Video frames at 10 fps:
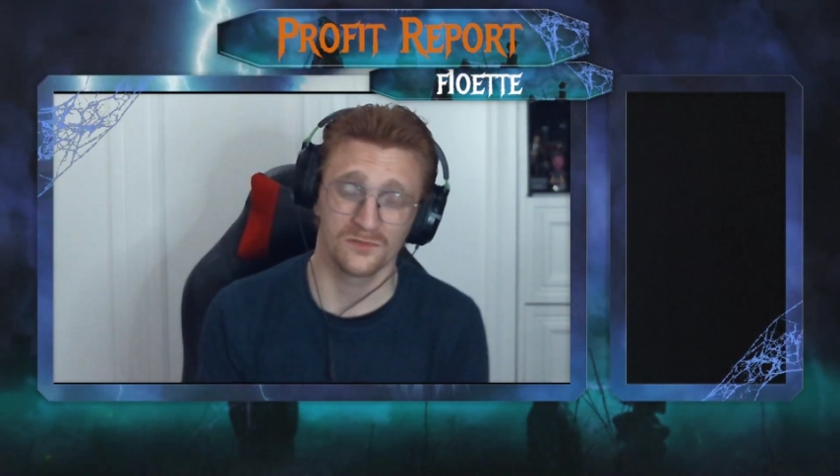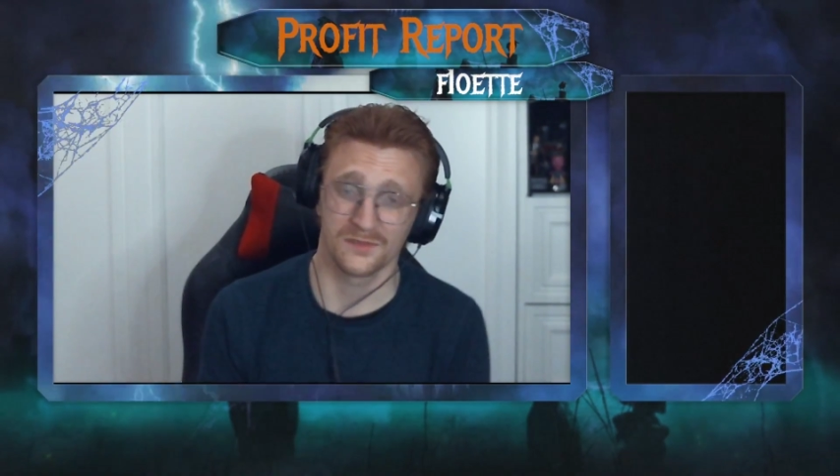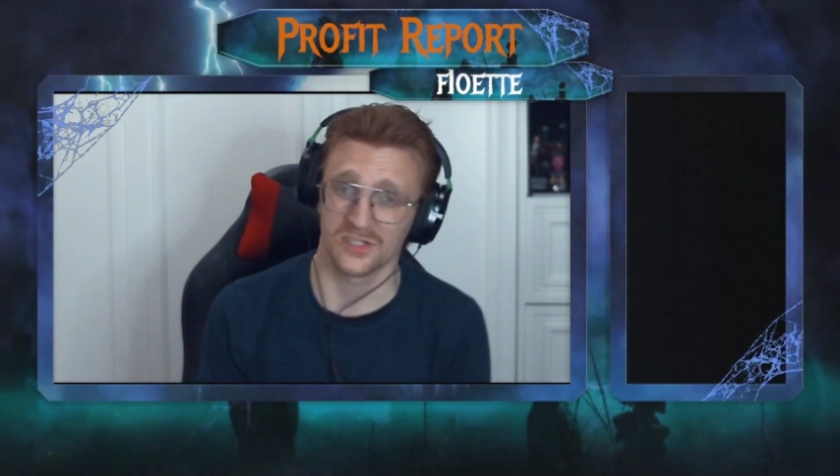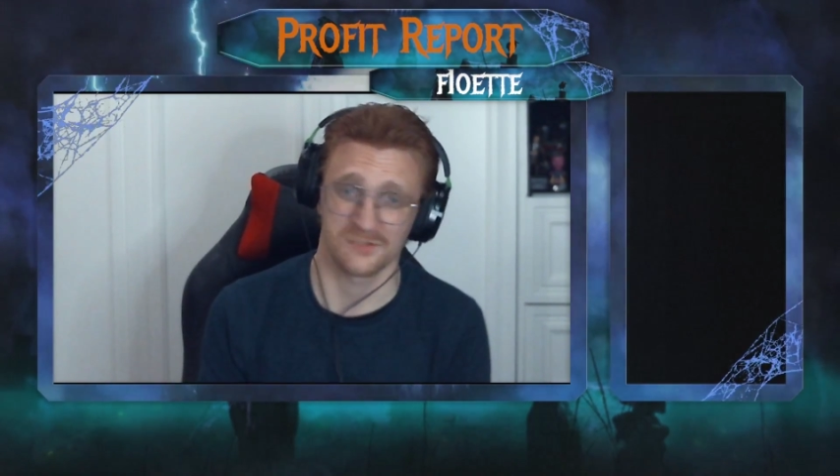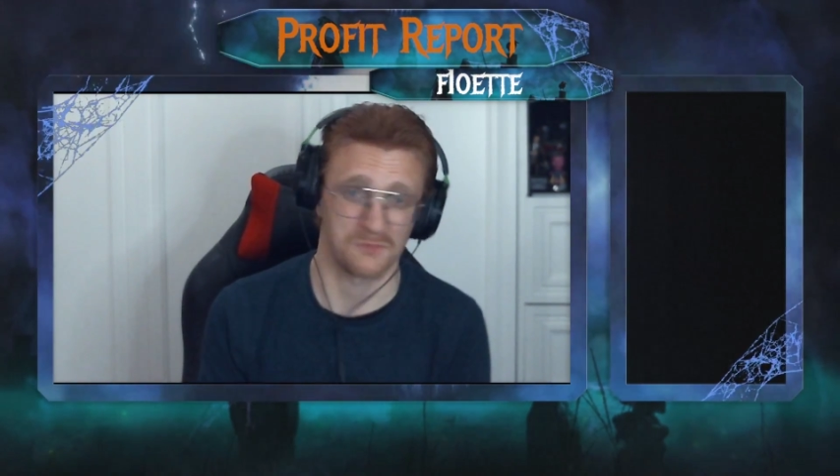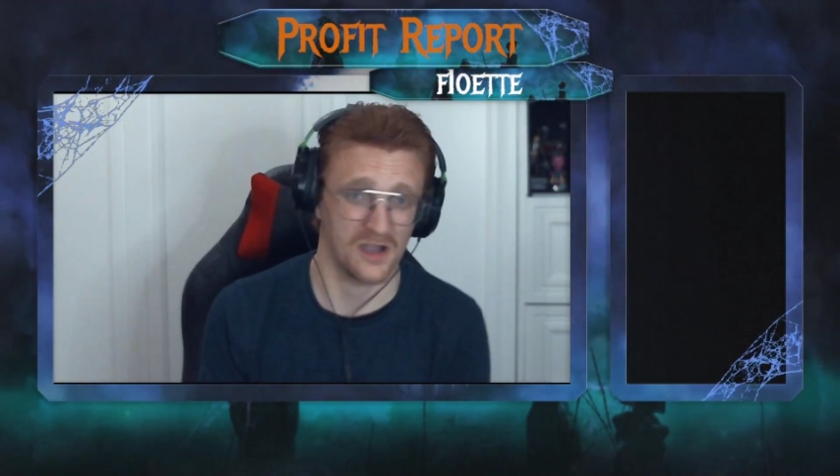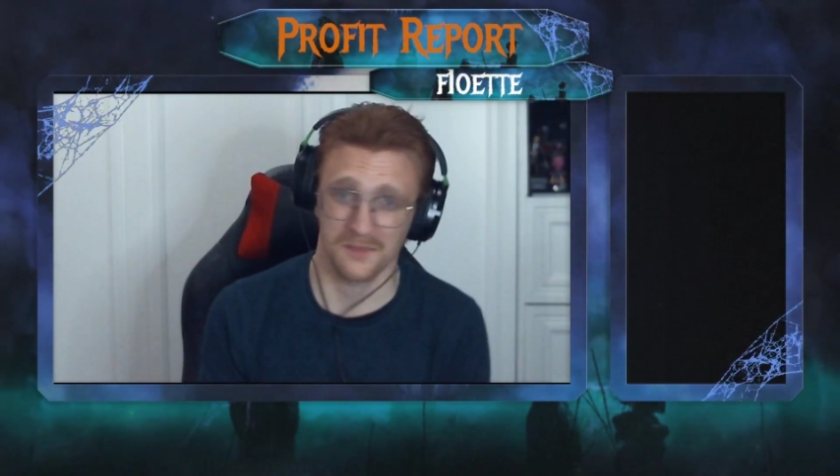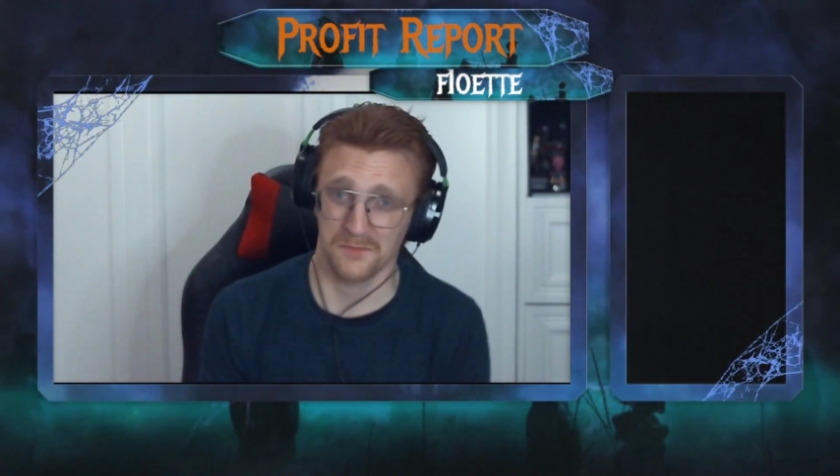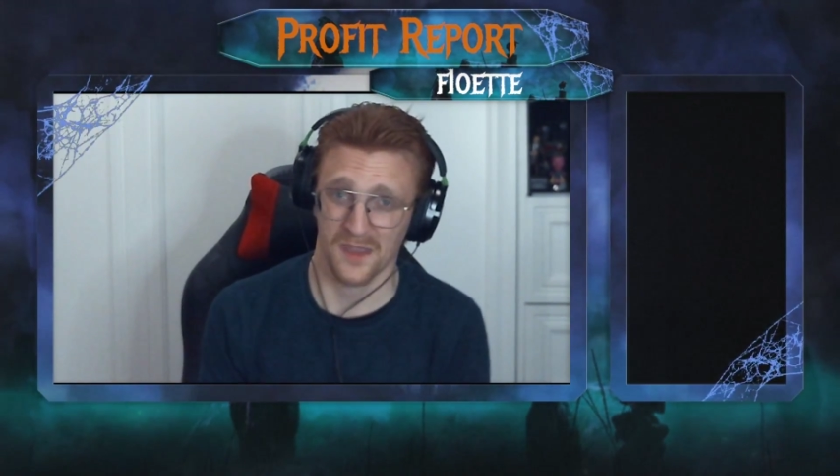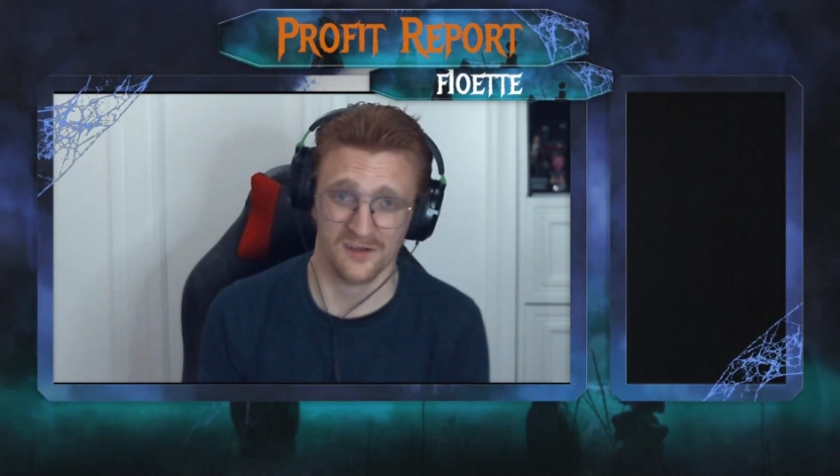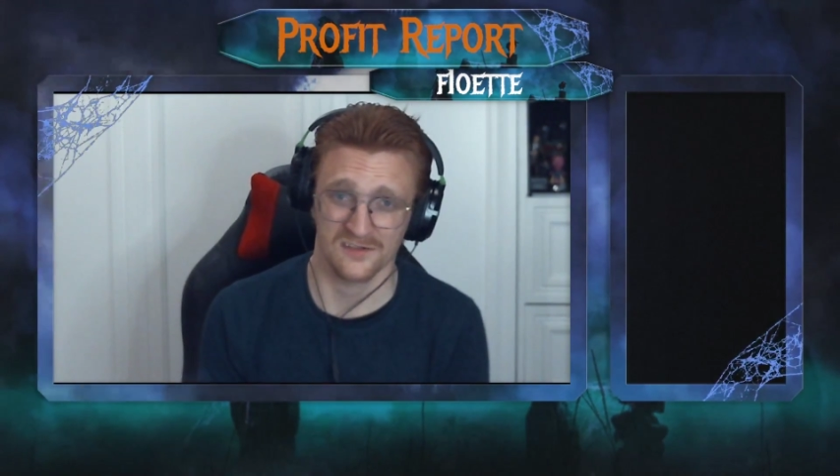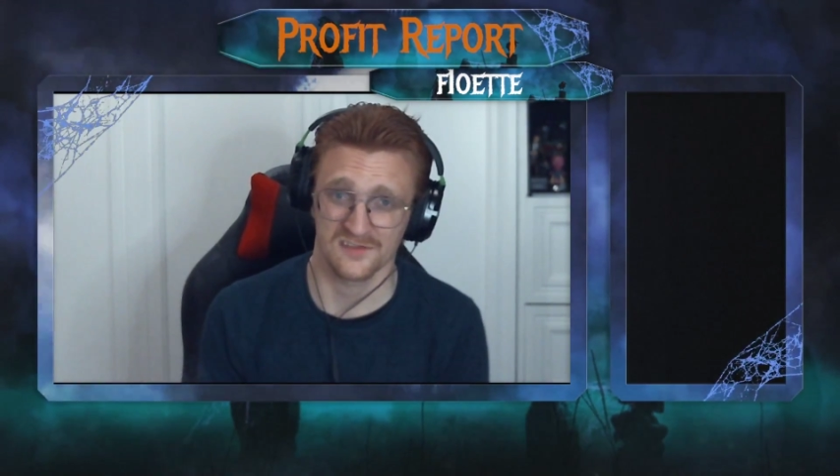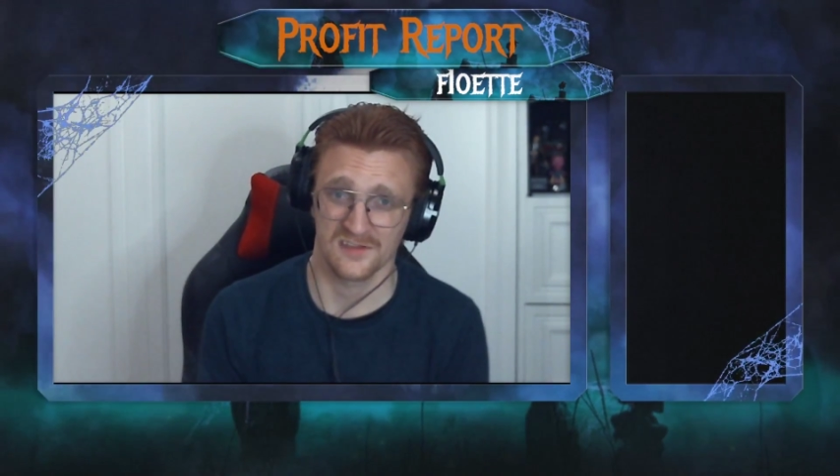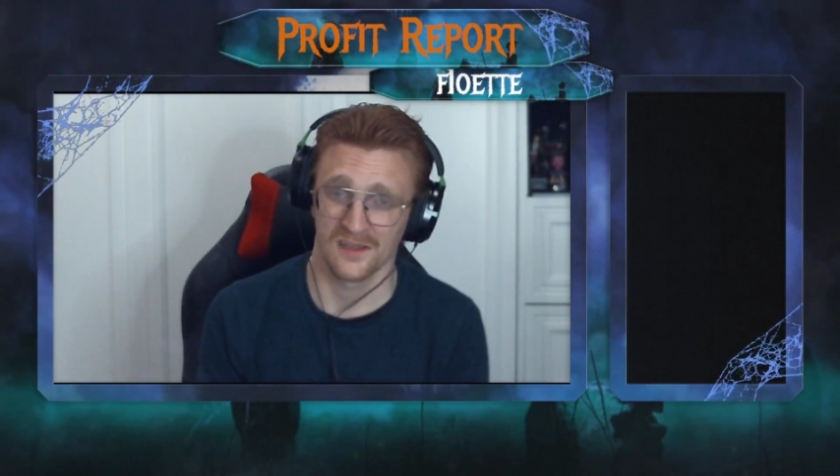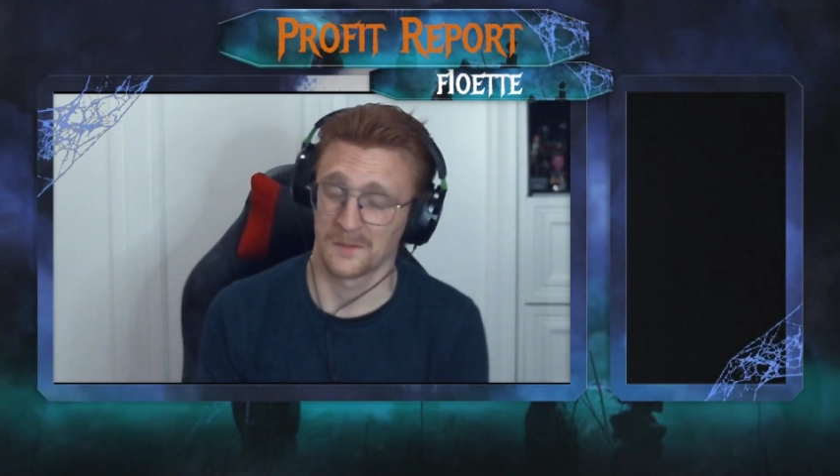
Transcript: just pocket pairs,